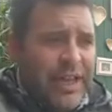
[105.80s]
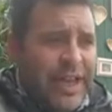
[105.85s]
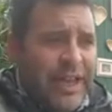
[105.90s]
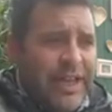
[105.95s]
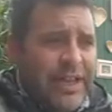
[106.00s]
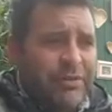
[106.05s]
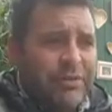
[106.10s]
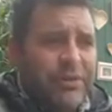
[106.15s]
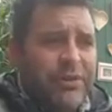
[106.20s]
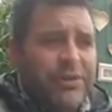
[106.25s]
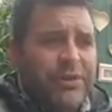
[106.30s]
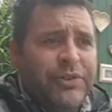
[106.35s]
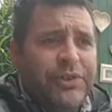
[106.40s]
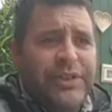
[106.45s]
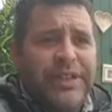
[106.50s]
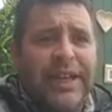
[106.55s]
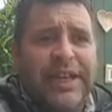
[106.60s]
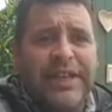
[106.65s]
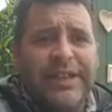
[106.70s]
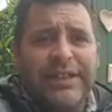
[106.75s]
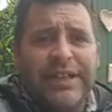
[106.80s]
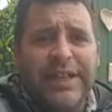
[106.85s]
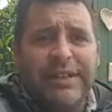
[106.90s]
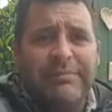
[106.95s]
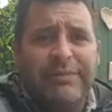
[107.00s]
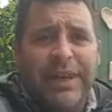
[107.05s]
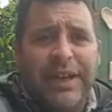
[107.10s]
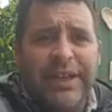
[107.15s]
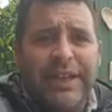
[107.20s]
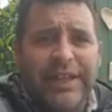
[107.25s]
anyone who takes any
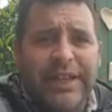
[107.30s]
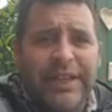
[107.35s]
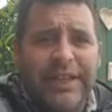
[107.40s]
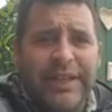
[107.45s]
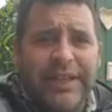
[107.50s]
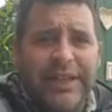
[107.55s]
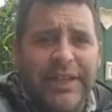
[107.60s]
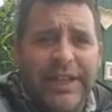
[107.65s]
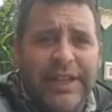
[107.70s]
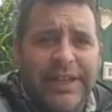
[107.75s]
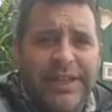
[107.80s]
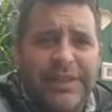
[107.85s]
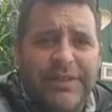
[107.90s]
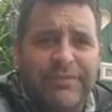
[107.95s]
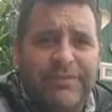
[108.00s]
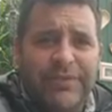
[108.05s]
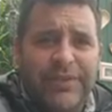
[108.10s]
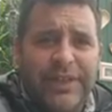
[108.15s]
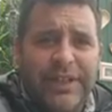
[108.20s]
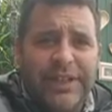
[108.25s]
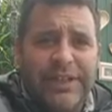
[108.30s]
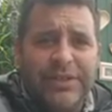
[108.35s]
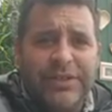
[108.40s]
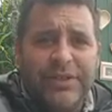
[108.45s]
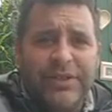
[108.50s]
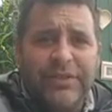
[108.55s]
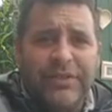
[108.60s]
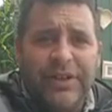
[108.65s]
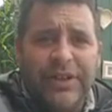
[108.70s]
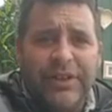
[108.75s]
medication for these
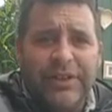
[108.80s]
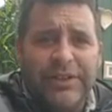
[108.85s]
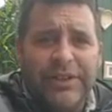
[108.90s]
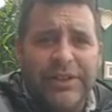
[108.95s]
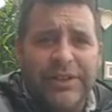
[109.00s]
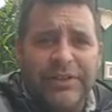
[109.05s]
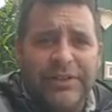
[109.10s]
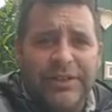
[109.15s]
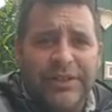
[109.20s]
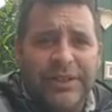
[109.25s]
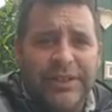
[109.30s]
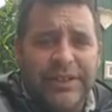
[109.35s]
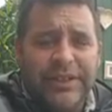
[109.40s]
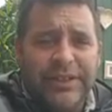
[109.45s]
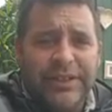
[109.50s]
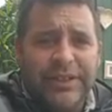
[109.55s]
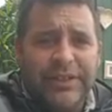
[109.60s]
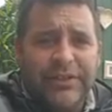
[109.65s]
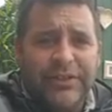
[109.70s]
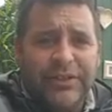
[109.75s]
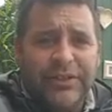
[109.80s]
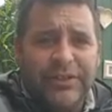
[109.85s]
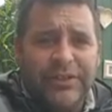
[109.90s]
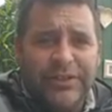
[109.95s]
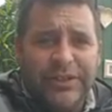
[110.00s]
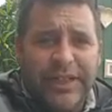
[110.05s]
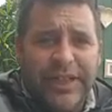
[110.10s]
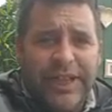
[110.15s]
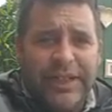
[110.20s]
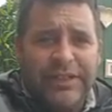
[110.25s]
neurological,
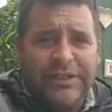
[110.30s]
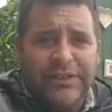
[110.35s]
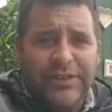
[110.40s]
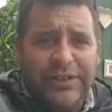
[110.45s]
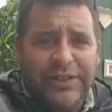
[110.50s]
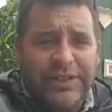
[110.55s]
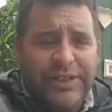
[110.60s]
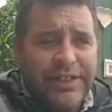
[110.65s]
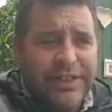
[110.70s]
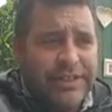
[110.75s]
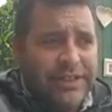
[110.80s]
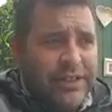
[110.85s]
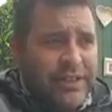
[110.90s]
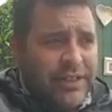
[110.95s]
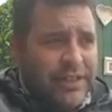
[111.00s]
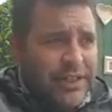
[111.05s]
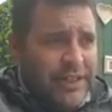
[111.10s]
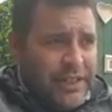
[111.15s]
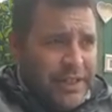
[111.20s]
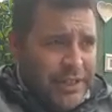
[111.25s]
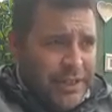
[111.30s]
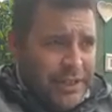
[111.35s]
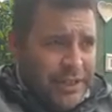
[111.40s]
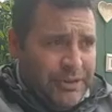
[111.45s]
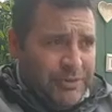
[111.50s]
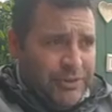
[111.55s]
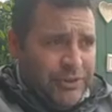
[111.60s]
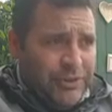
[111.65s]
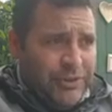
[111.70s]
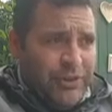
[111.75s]
illnesses
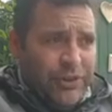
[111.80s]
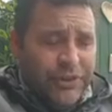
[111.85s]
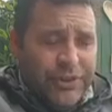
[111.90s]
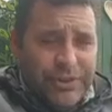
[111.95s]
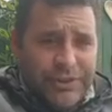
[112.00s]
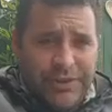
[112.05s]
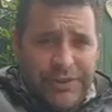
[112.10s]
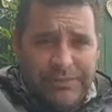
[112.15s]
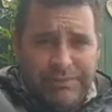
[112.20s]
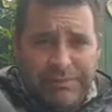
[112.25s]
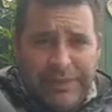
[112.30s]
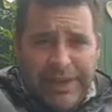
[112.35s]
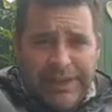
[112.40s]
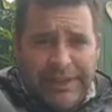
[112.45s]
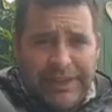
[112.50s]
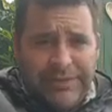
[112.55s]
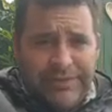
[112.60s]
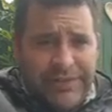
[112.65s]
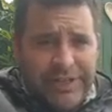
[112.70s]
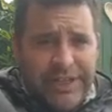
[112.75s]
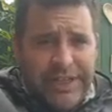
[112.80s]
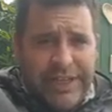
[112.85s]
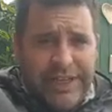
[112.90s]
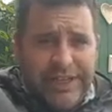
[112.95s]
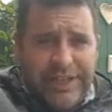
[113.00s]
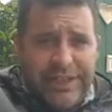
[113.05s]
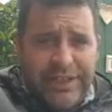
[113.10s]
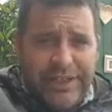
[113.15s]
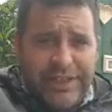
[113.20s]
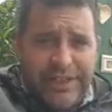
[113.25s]
will know there's some massive
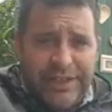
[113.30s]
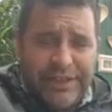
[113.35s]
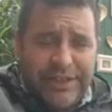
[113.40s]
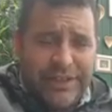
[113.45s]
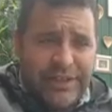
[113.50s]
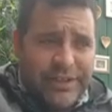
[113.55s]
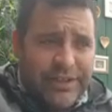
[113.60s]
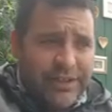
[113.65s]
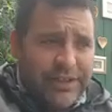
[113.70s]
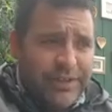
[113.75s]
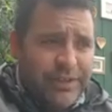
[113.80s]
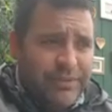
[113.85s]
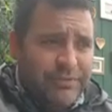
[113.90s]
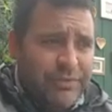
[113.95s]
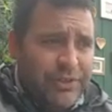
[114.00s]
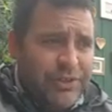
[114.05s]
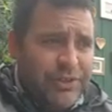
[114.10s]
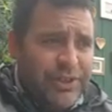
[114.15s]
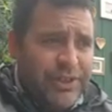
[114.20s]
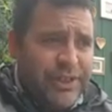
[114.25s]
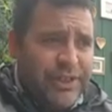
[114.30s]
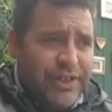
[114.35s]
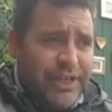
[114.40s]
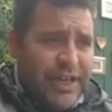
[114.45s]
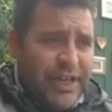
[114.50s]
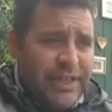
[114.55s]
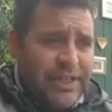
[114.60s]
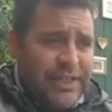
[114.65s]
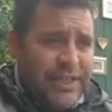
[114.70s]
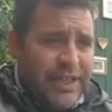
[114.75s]
changes once you
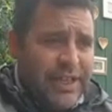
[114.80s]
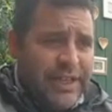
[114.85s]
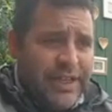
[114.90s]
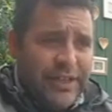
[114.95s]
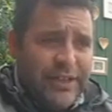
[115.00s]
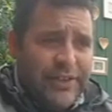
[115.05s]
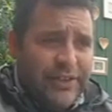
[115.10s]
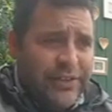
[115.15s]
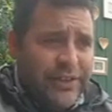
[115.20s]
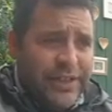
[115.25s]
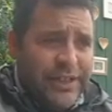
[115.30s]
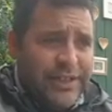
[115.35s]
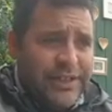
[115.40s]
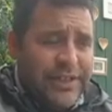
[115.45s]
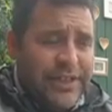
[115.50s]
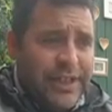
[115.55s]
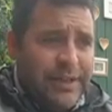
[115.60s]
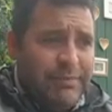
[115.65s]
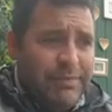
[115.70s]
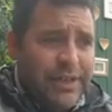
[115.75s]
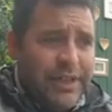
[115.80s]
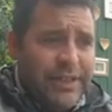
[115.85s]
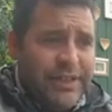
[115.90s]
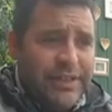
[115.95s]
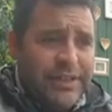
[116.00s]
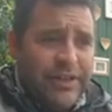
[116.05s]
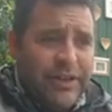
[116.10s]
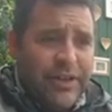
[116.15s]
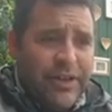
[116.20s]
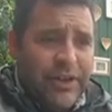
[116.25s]
start taking all these
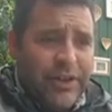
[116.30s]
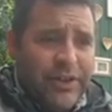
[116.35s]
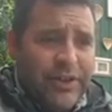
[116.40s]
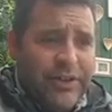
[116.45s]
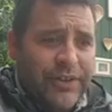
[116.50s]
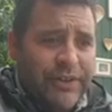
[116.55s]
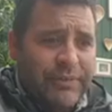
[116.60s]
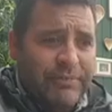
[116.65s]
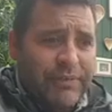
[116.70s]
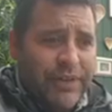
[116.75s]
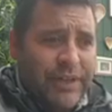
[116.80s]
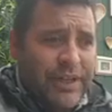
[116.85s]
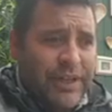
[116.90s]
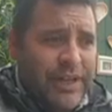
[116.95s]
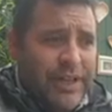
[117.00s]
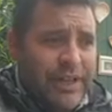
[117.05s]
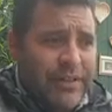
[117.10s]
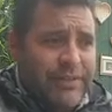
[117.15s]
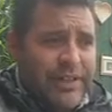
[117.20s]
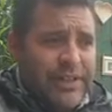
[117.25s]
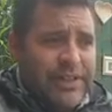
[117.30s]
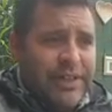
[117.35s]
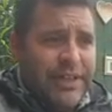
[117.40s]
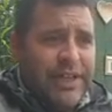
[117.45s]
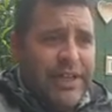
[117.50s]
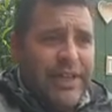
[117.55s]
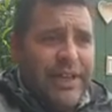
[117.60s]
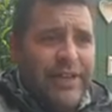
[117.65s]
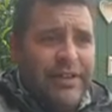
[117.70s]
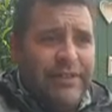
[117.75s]
tablets. And a lot of them, I've had to
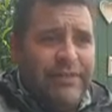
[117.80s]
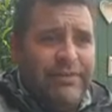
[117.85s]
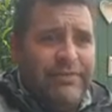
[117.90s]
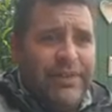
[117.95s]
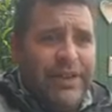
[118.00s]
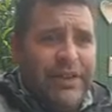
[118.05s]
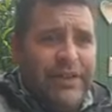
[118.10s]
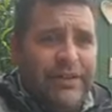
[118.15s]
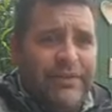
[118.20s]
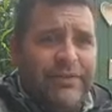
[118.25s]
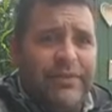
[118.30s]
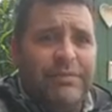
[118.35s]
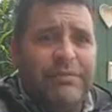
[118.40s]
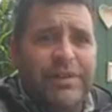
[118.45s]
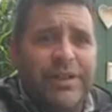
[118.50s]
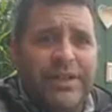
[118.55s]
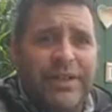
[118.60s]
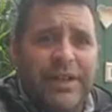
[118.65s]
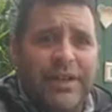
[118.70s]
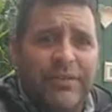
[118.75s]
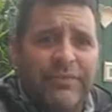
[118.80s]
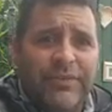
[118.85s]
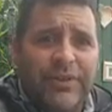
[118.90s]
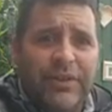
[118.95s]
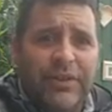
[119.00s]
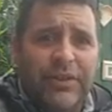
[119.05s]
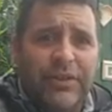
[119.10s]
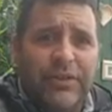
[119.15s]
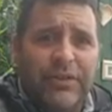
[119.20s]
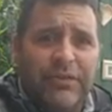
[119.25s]
kind of fender for myself
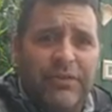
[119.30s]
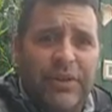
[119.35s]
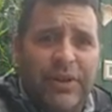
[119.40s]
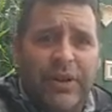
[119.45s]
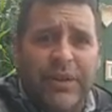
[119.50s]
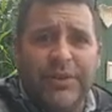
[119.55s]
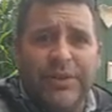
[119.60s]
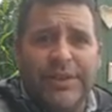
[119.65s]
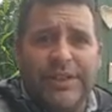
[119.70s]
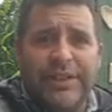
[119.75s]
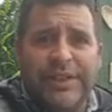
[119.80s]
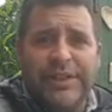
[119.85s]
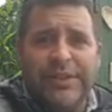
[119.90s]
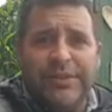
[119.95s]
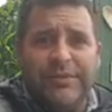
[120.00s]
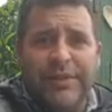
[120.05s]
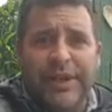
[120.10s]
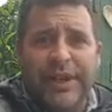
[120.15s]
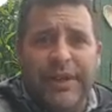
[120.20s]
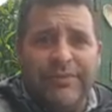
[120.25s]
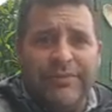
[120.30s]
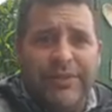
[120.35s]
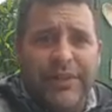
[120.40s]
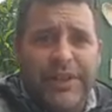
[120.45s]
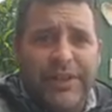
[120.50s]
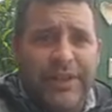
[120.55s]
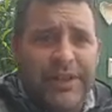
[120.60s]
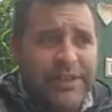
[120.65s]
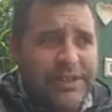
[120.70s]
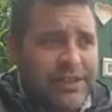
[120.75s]
and go, "Wow, is this the way I
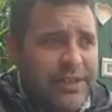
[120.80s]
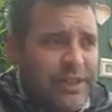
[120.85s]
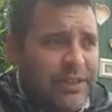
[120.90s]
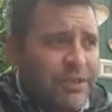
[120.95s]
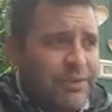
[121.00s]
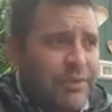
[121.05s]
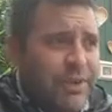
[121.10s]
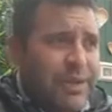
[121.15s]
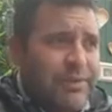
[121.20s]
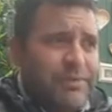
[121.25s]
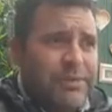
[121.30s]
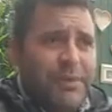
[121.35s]
feel? Is that the way I'm